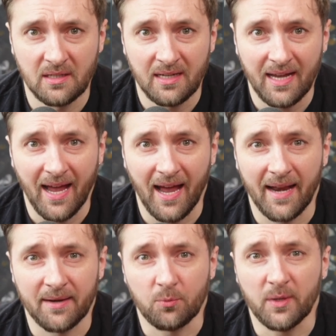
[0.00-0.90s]

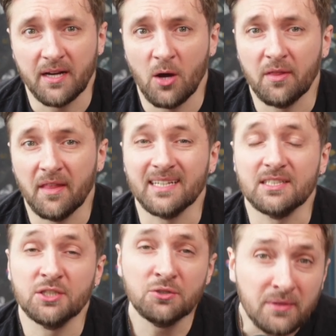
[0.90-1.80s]
And we know that they
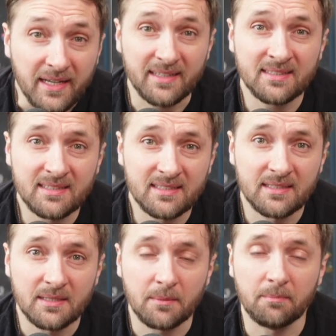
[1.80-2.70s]
do this
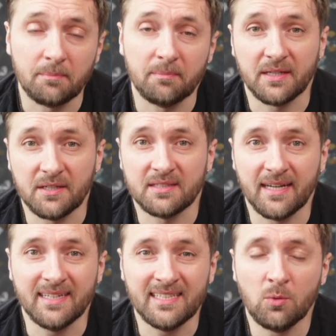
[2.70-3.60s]
because they
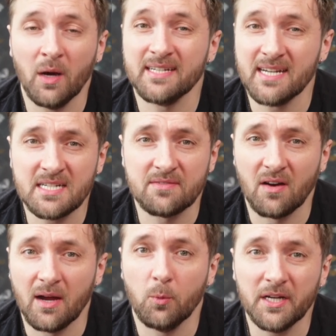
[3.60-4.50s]
need to identify
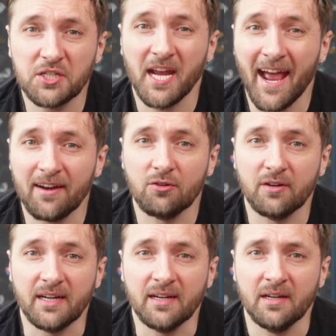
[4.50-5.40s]
which
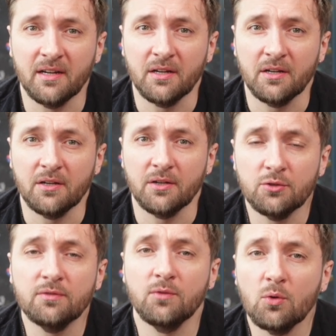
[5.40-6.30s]
category you
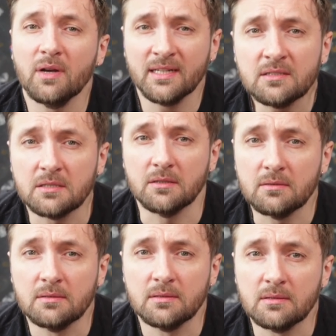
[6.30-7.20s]
fall into.
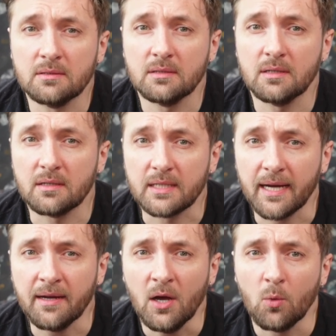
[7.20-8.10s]
Okay,
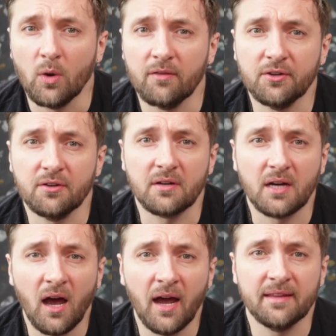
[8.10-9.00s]
whether you're a
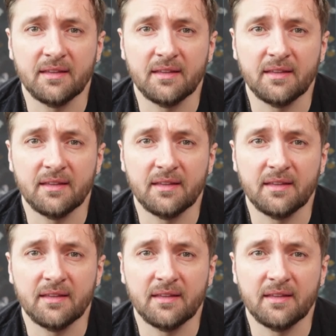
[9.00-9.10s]
guy that is